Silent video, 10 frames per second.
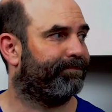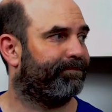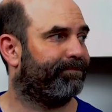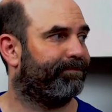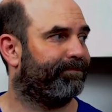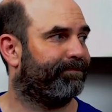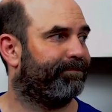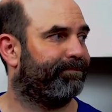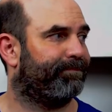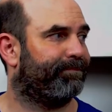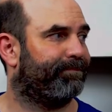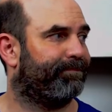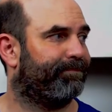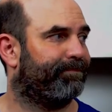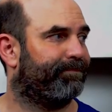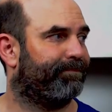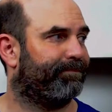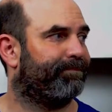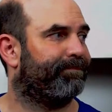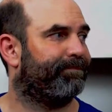
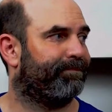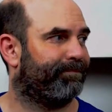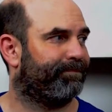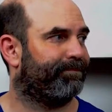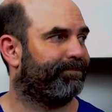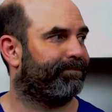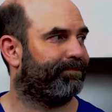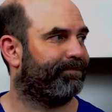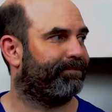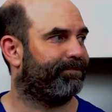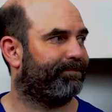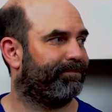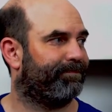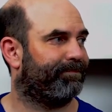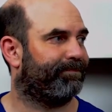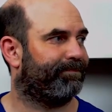No words are spoken by the person on screen.